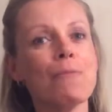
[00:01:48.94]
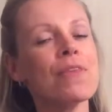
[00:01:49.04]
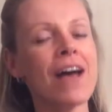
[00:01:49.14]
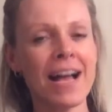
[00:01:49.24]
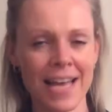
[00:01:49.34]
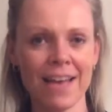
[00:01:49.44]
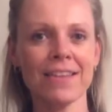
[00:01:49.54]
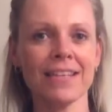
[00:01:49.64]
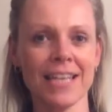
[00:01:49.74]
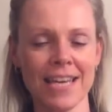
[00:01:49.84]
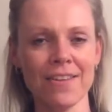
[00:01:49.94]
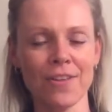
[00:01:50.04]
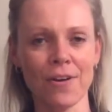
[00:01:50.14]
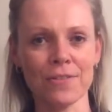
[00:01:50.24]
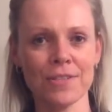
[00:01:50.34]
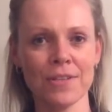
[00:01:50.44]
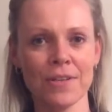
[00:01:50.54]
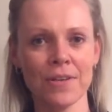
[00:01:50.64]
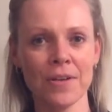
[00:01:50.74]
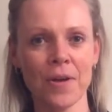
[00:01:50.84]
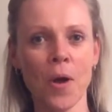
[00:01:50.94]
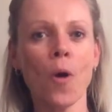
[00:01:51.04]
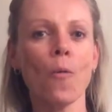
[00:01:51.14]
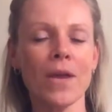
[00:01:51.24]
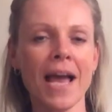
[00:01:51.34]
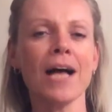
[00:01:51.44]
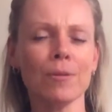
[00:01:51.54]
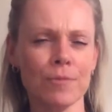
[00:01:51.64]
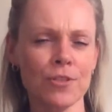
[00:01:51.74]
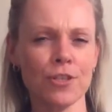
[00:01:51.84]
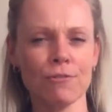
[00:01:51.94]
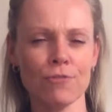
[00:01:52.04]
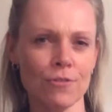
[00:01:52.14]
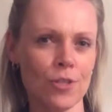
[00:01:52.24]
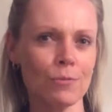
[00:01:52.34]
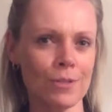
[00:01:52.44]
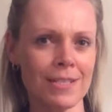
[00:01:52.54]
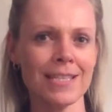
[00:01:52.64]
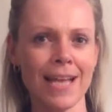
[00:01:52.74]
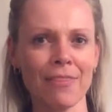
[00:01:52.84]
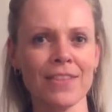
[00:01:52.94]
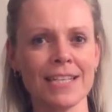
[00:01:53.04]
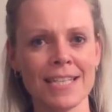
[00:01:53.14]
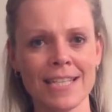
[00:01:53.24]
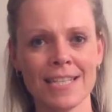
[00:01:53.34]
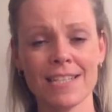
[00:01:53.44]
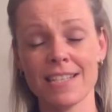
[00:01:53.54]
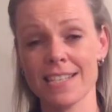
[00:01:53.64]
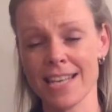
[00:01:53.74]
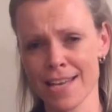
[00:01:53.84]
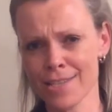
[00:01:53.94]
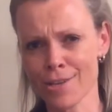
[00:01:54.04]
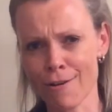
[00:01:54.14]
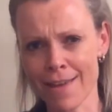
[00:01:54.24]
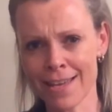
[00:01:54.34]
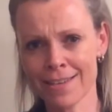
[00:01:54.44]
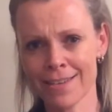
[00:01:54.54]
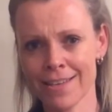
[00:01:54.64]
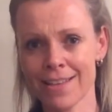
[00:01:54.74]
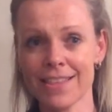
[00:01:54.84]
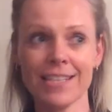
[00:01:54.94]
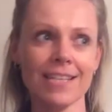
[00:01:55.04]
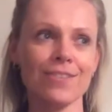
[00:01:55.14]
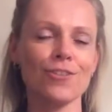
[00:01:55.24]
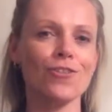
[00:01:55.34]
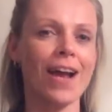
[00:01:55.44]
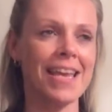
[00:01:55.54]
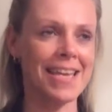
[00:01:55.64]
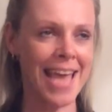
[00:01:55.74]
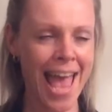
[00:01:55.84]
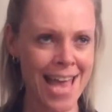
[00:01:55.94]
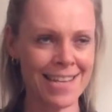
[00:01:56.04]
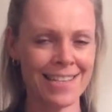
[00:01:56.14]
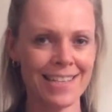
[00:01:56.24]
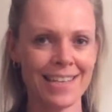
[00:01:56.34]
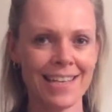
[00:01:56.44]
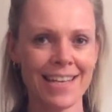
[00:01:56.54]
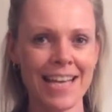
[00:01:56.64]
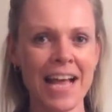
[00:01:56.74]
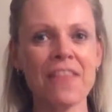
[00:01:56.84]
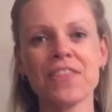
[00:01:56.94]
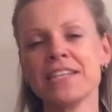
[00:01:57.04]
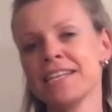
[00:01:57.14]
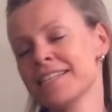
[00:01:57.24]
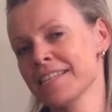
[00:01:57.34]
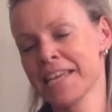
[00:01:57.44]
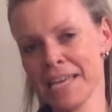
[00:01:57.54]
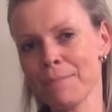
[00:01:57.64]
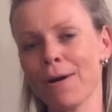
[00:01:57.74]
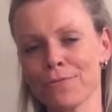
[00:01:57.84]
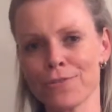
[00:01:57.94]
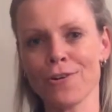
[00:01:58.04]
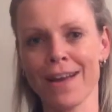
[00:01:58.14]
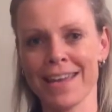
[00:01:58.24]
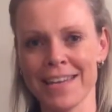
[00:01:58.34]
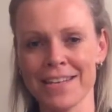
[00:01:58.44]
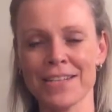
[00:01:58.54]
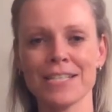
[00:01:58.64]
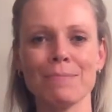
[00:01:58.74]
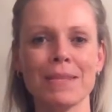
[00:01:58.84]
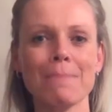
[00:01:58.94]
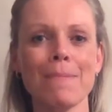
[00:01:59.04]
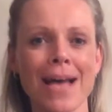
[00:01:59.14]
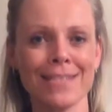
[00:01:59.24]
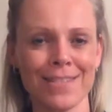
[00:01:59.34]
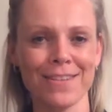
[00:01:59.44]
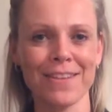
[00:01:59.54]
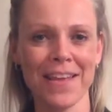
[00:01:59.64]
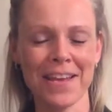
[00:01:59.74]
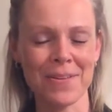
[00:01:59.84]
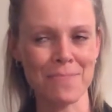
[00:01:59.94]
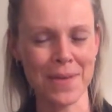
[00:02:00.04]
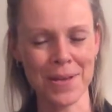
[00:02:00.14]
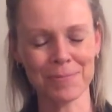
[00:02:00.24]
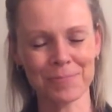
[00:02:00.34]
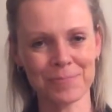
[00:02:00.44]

with our Catholic ethos, we help the children to understand the need to say sorry, the need to try again, the need to keep on trying to be the best that they can be.